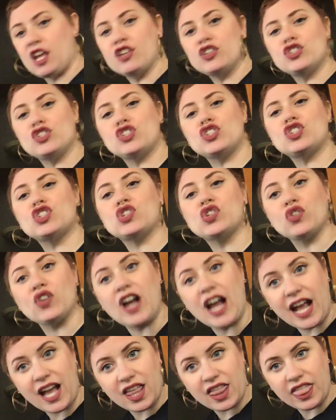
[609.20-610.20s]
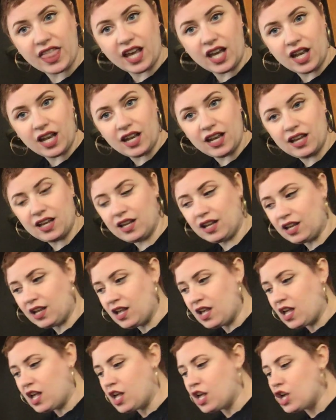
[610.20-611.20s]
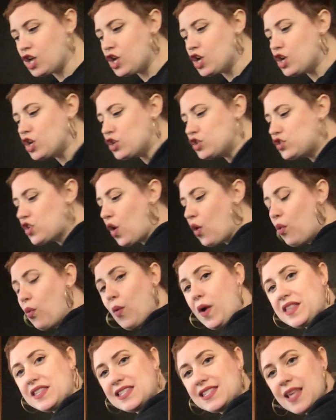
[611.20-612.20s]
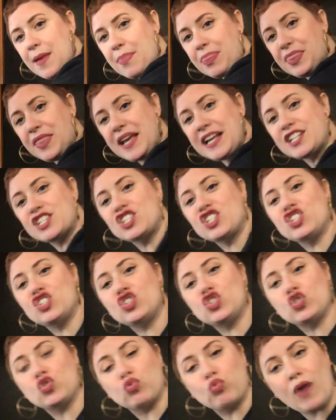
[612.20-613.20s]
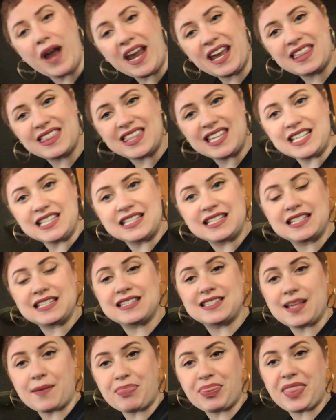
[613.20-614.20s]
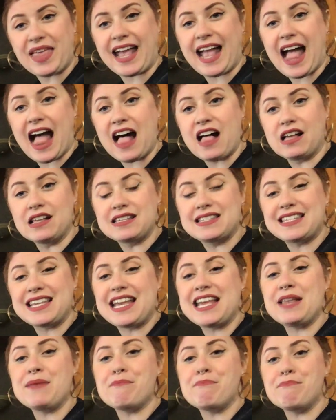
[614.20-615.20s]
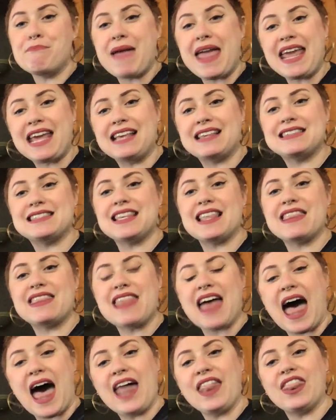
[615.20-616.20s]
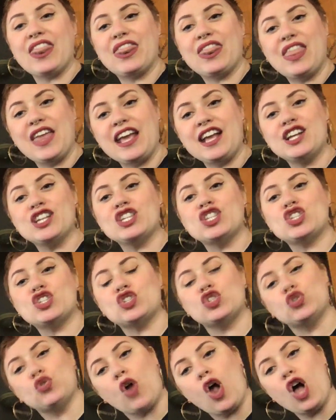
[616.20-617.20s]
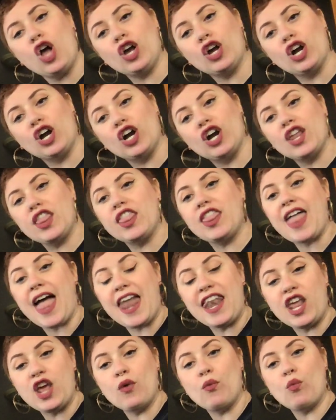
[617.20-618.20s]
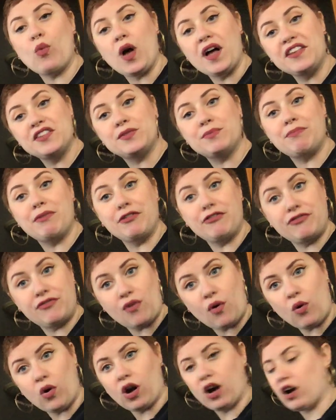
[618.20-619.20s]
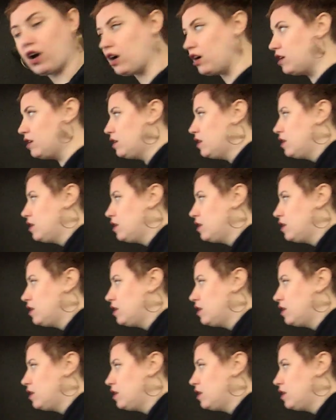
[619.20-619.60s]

Strengthen. So when something strengthens something else, it makes that thing stronger than it was before.